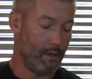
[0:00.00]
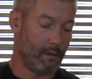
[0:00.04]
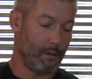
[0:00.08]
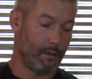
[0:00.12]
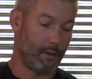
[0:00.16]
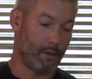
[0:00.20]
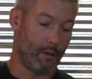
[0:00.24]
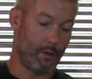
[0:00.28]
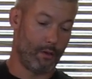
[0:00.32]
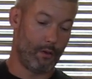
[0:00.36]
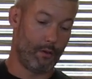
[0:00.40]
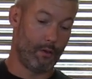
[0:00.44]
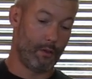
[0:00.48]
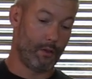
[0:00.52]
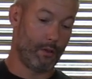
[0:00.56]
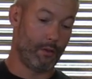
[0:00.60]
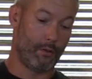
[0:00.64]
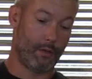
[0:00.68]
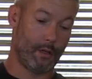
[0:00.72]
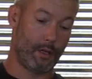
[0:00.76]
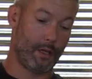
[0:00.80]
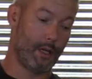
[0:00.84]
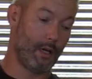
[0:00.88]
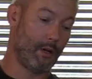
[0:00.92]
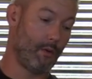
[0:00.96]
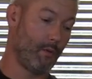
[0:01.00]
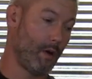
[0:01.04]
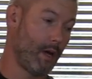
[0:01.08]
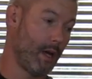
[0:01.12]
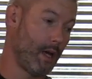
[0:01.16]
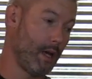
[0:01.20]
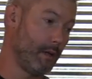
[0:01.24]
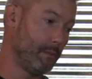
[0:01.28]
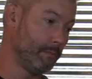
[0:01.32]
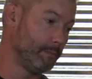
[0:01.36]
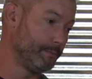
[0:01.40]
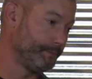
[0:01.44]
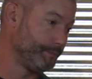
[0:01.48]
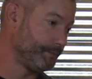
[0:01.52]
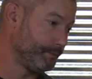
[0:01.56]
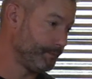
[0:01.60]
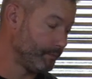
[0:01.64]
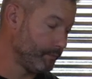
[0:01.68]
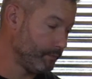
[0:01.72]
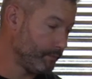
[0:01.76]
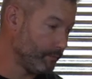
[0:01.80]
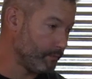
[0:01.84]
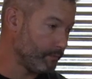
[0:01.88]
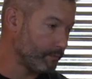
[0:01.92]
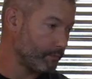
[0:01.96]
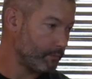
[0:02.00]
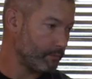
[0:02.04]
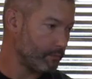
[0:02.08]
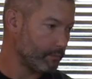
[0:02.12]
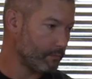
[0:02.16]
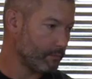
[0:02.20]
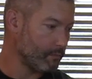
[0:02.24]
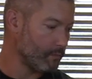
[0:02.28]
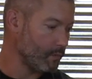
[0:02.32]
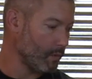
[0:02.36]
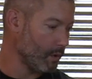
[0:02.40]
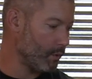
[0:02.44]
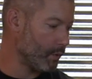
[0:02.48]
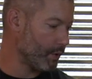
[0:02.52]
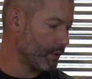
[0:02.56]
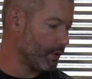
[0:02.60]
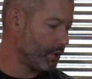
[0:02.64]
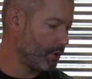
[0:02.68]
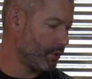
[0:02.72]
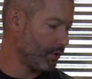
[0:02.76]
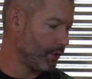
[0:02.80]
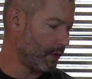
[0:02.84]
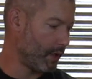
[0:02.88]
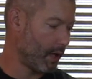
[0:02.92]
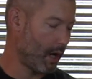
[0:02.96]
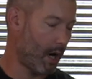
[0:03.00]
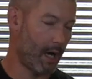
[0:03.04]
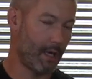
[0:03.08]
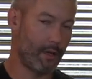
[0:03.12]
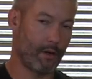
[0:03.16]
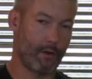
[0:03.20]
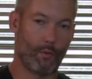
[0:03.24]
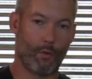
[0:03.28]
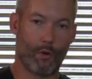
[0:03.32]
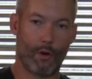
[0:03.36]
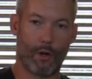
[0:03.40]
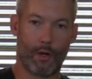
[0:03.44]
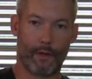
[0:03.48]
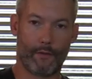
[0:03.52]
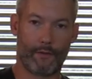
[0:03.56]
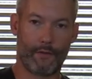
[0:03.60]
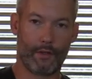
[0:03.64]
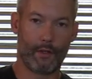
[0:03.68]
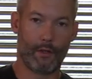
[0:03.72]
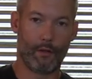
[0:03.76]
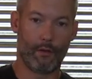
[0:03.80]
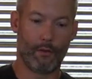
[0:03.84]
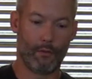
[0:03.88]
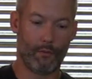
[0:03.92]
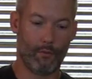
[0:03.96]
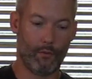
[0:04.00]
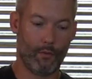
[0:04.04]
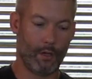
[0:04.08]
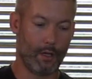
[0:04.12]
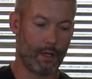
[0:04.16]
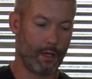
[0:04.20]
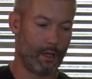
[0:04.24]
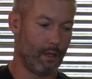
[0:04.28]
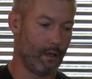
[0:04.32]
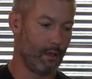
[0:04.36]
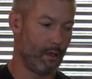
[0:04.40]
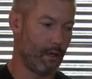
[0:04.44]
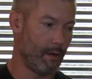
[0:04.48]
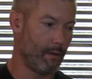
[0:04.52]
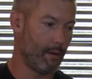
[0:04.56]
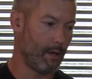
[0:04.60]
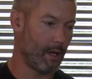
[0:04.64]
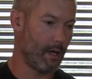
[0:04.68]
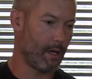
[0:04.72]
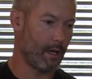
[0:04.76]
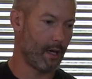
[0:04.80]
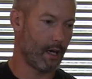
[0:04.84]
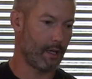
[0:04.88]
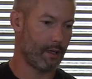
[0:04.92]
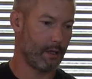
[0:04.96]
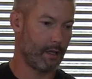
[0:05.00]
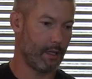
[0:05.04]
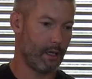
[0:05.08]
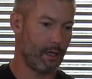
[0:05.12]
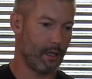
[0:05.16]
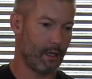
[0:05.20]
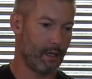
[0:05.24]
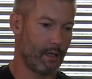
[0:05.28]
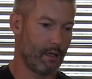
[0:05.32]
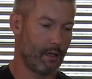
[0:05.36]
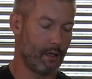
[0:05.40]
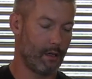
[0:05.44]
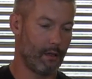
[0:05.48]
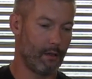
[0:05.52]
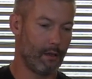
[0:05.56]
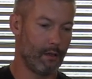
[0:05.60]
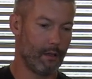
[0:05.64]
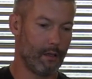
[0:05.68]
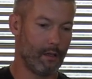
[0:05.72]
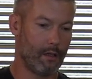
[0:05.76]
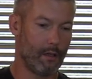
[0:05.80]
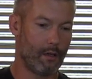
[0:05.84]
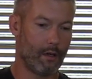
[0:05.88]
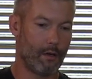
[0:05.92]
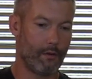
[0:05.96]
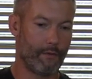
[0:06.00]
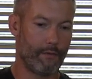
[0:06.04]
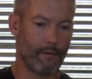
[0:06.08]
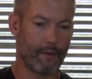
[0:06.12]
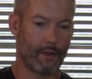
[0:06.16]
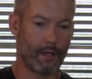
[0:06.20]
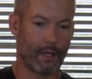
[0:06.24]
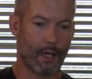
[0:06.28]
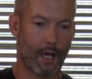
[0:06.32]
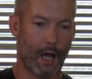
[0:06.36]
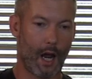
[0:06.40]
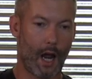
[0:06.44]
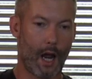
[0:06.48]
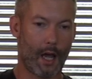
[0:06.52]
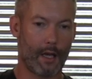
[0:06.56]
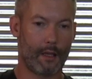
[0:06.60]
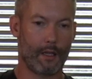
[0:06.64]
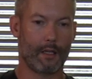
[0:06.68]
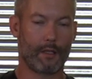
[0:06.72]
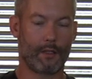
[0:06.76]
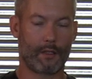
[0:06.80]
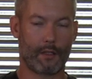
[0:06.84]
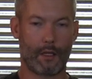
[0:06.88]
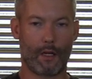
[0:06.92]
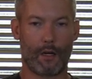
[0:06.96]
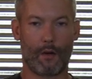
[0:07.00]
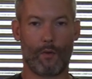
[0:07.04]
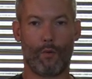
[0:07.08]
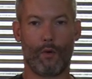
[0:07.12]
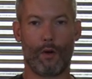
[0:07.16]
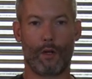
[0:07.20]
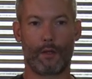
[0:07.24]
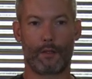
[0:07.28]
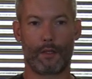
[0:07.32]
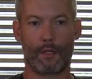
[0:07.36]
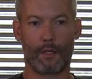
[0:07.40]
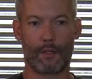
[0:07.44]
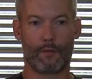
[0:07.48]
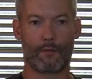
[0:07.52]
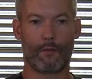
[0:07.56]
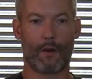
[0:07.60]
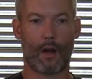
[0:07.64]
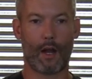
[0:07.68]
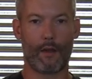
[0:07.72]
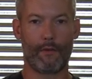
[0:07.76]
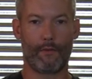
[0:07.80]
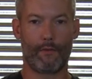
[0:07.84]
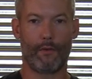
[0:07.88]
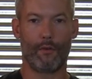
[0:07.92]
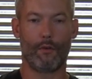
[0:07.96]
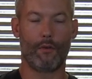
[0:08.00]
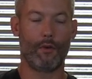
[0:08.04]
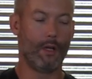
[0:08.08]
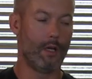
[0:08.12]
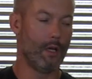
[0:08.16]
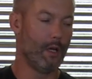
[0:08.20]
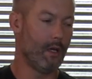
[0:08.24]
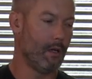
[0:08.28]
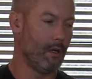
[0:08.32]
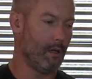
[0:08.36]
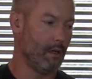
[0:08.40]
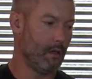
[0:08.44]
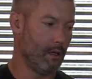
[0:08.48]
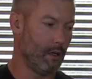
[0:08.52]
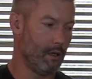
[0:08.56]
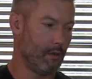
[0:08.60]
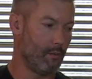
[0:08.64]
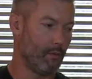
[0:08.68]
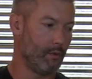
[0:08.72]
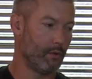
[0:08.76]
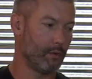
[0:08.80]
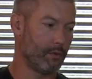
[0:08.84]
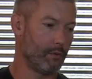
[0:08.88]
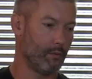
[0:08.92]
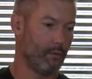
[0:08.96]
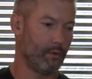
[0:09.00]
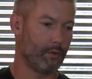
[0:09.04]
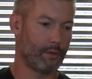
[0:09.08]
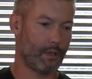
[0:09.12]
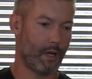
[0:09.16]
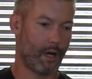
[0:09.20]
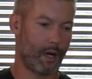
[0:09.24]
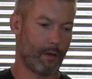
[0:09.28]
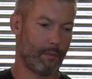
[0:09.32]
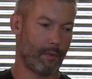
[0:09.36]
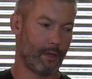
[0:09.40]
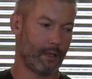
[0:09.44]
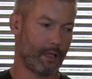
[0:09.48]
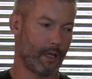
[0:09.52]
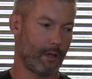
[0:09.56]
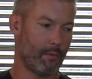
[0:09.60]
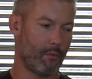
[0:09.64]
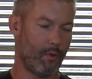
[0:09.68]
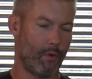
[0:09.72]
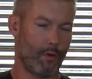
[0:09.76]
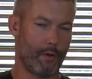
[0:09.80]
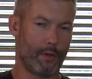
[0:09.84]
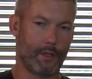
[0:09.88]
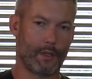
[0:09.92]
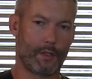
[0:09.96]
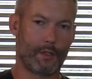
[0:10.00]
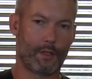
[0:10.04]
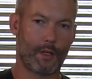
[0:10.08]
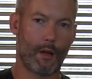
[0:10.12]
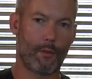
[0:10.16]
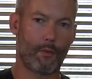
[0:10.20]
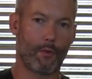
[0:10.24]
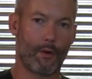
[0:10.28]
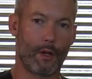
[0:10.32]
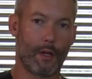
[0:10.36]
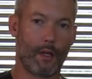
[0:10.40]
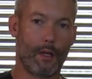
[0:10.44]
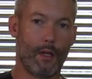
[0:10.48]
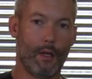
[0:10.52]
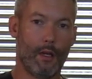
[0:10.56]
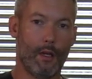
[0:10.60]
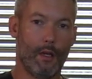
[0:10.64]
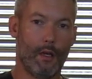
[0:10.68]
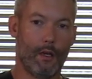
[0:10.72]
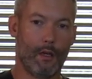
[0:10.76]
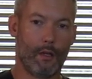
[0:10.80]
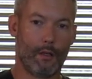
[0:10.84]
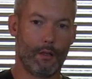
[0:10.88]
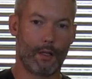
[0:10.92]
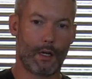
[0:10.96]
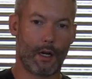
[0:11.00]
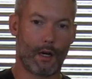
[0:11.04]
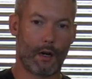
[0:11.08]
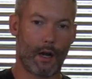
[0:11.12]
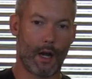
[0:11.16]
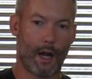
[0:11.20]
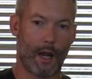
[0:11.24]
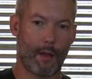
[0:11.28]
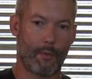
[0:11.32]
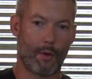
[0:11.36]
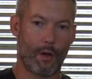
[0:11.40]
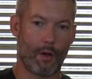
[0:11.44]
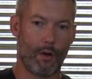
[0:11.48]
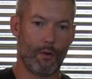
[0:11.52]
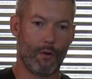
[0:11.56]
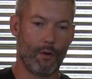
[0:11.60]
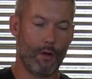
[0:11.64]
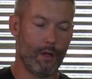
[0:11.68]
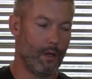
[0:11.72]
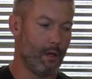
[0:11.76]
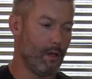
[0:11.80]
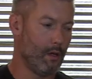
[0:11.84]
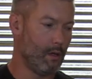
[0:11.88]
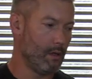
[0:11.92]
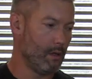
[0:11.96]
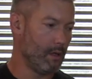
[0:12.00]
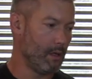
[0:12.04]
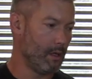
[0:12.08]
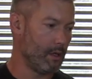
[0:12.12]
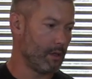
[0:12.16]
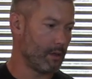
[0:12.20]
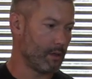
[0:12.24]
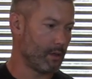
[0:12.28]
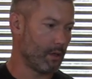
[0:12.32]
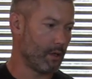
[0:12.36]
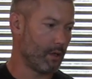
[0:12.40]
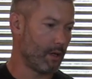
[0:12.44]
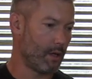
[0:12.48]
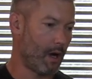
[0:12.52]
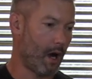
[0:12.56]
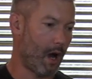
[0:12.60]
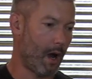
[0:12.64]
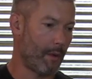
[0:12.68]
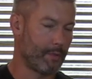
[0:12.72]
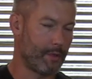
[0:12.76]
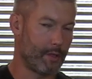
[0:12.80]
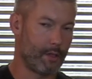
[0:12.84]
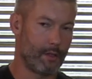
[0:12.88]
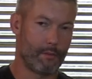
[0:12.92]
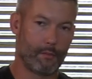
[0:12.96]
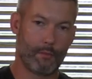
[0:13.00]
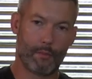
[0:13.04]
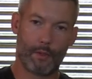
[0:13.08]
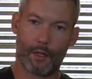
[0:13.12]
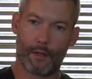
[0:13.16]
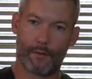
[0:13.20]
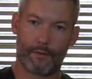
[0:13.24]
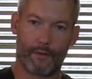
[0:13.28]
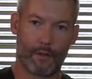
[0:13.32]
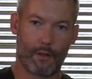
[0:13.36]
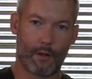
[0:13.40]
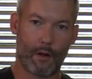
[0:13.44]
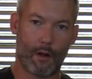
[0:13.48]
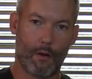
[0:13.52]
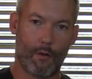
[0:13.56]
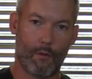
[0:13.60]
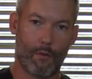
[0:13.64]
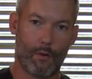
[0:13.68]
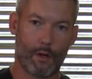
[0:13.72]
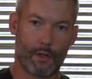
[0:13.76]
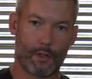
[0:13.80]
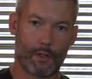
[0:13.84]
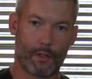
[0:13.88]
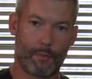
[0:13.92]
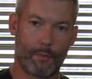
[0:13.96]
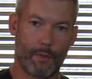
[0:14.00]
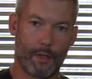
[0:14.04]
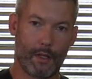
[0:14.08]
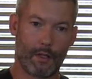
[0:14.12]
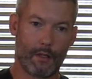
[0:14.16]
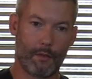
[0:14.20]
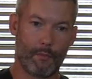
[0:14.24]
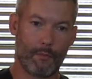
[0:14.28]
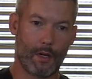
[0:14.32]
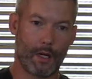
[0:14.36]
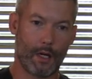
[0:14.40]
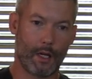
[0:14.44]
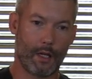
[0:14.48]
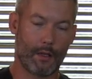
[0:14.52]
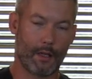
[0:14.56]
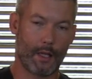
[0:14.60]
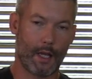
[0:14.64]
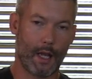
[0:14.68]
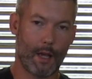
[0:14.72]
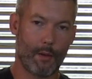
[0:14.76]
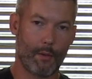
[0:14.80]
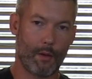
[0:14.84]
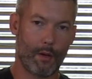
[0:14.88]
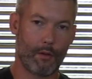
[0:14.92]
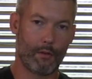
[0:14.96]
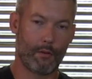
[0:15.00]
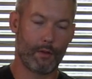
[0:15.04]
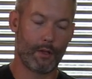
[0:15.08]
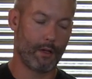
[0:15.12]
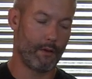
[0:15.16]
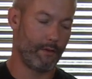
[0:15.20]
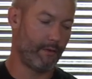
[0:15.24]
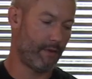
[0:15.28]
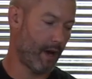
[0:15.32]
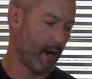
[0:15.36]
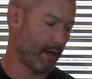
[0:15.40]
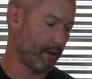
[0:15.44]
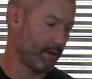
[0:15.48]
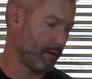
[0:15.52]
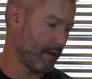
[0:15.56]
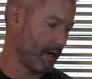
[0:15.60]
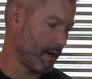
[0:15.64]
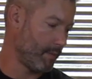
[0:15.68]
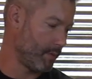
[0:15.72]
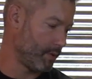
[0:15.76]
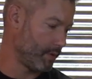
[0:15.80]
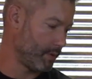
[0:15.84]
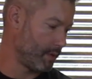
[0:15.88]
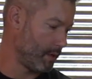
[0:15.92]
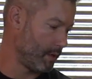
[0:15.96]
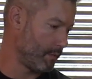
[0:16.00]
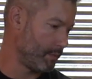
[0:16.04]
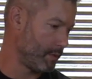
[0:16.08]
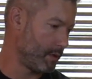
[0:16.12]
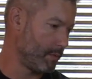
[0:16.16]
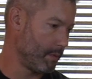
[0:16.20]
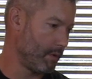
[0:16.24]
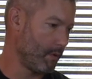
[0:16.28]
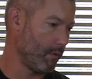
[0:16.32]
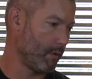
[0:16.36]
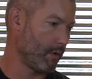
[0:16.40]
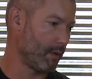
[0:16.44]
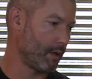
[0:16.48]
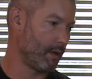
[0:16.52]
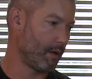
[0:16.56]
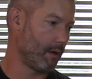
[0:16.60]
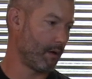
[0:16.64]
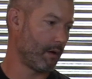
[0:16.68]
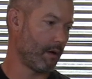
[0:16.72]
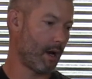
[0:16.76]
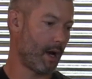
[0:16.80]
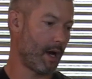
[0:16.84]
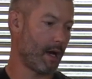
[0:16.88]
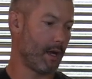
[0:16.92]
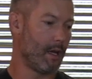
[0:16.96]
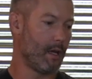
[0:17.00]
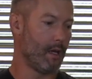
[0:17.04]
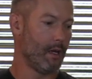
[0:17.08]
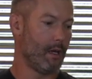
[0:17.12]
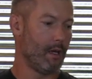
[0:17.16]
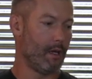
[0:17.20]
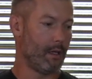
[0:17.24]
So you get away with shooting either one if you don't want to. I think, you know, for the guy that's going to want this rifle, and we'll talk about that more in the summary, their ammo is a good option. But if you don't want to spend the money on the ammo, the factory ammo seems to be working great.